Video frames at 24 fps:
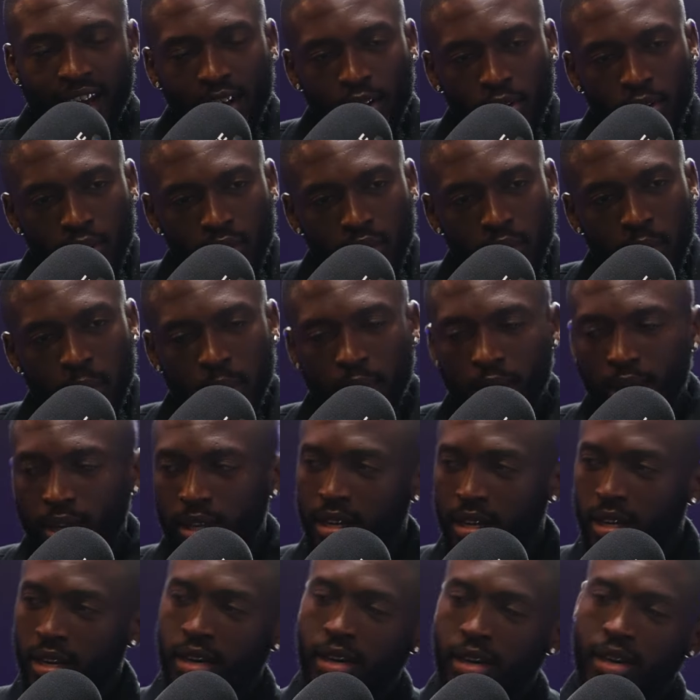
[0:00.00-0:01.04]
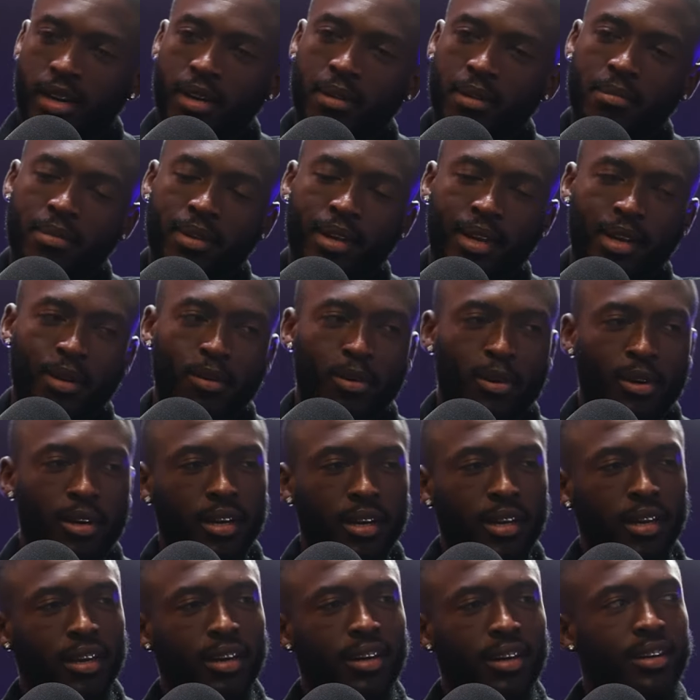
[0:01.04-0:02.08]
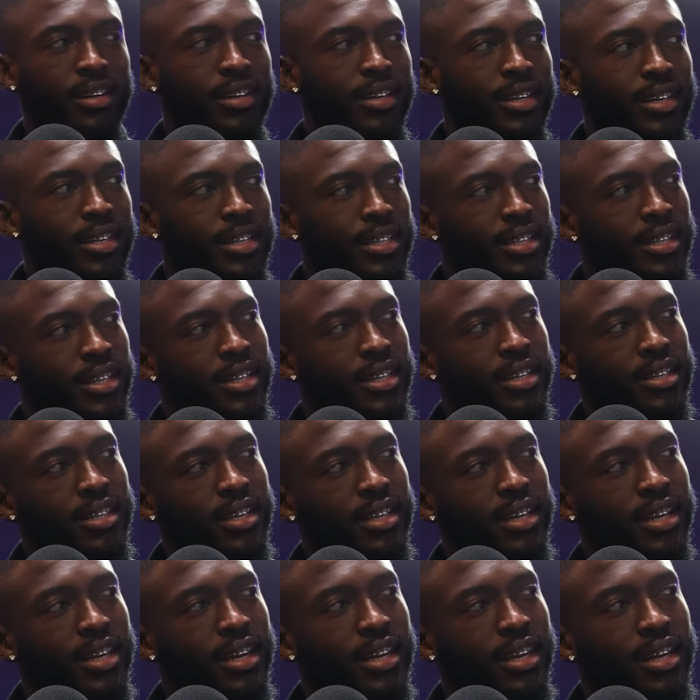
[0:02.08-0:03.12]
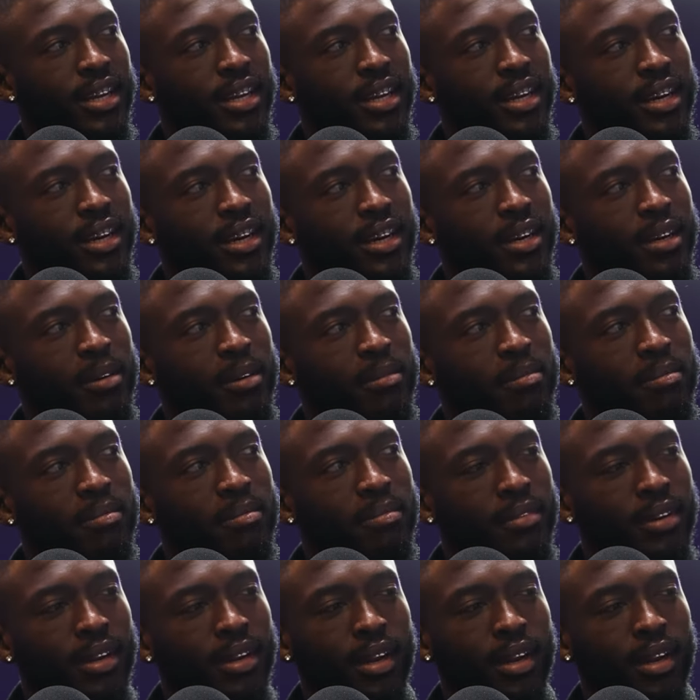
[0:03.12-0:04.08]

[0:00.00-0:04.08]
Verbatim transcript: Hello, everybody. Um, Daliwonga here, as they said. And... um.